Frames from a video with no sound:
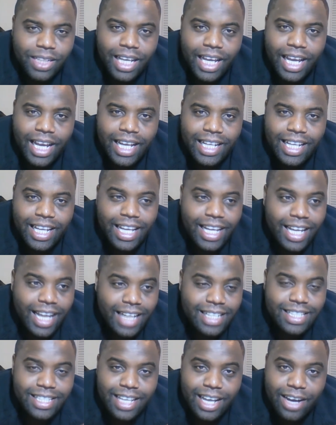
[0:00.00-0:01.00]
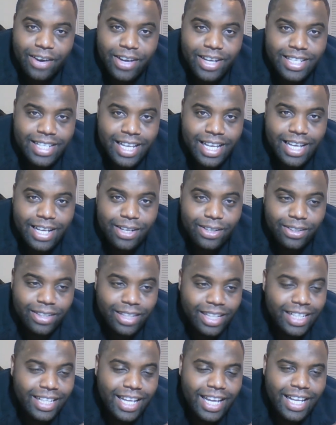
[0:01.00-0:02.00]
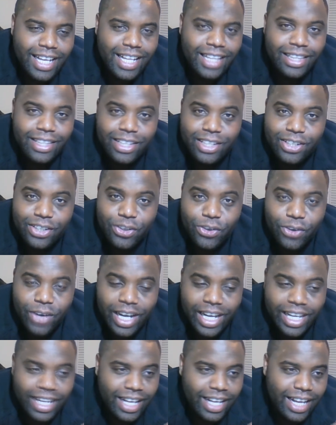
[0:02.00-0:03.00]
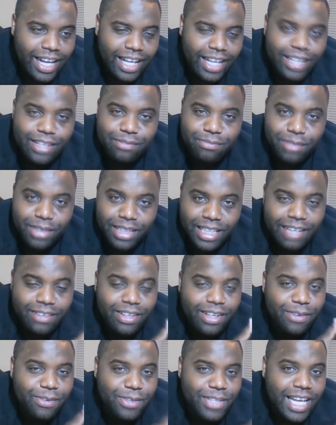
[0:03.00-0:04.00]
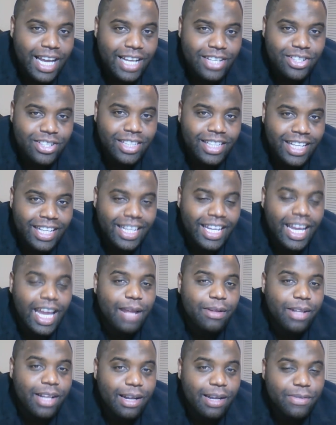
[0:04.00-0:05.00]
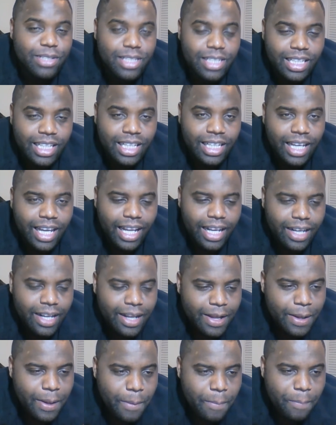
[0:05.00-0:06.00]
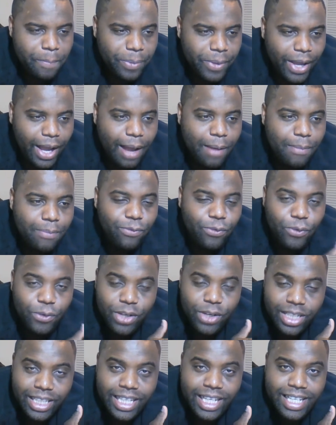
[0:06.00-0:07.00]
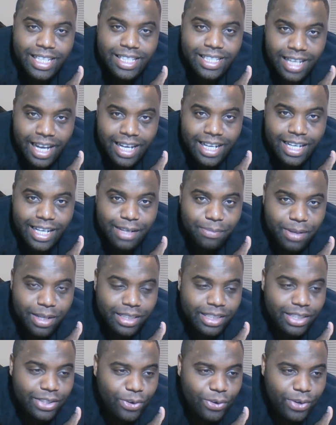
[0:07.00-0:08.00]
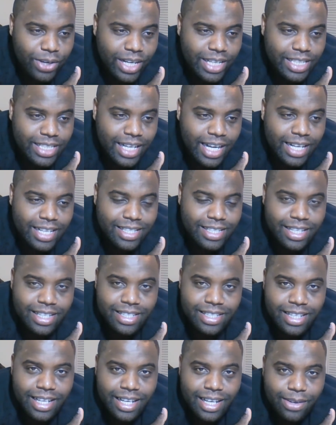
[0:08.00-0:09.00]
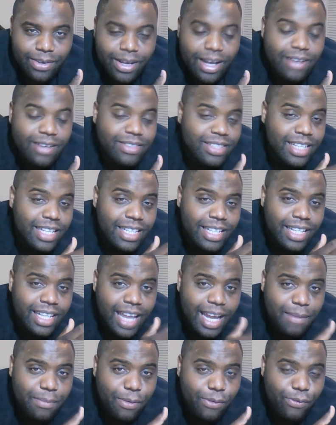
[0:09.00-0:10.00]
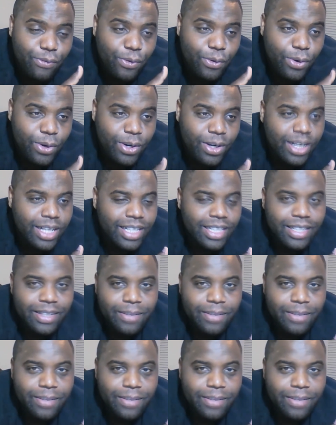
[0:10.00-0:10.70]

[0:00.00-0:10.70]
And it got scary as hell. And, and it looked great. And I couldn't believe that it was actually a game that I was looking at. I'm really excited about the Order 1886 now. I've seen the game before.